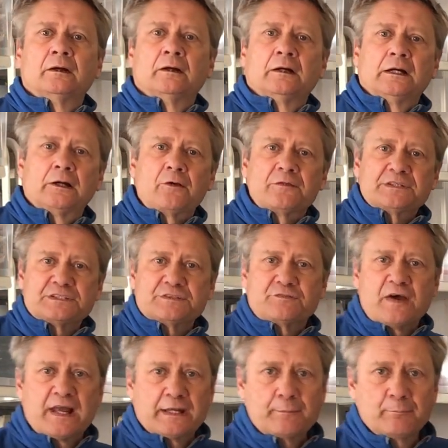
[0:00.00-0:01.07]
Hello, this is
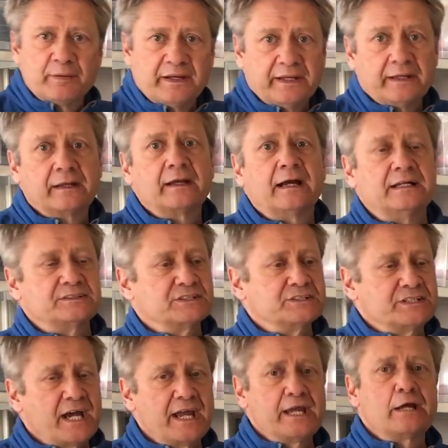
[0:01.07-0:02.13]
Valiant Peak, and
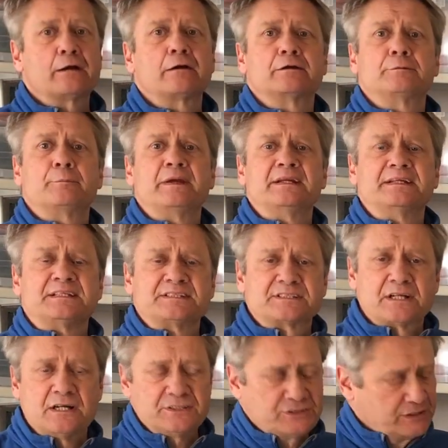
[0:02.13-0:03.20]
today I'm going to be
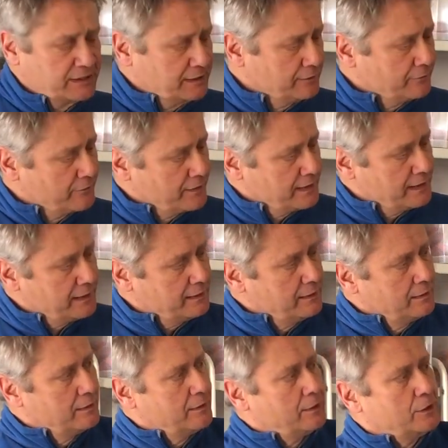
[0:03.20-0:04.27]
discussing the
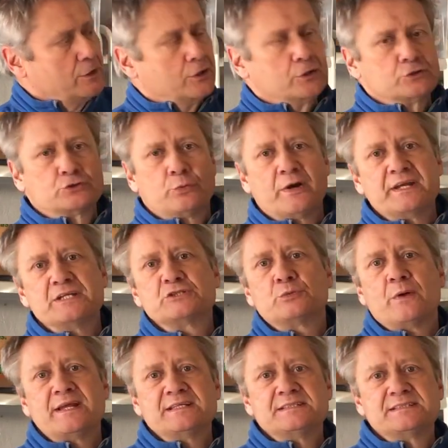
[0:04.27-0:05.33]

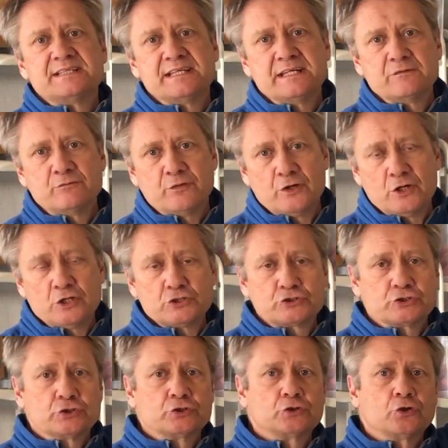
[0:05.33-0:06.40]
2020
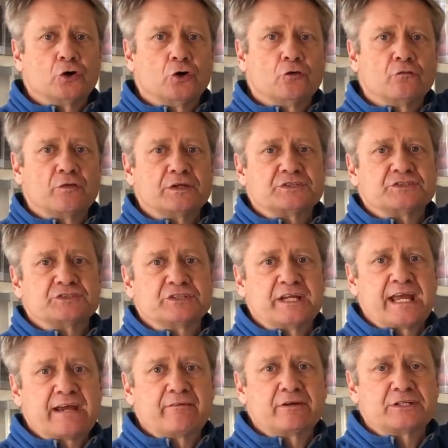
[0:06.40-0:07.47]
version of the
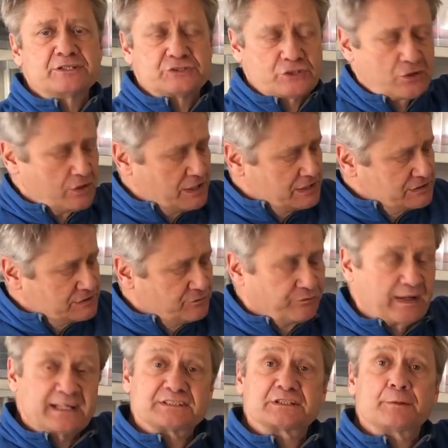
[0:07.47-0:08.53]
Sierra Designs
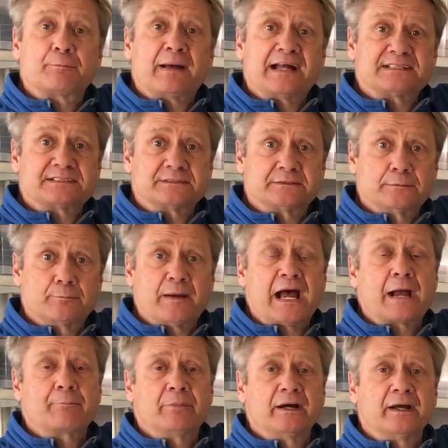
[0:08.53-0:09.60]
Flex Capacitor
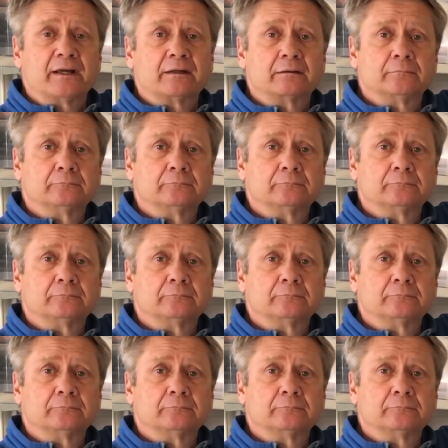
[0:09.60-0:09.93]
backpack.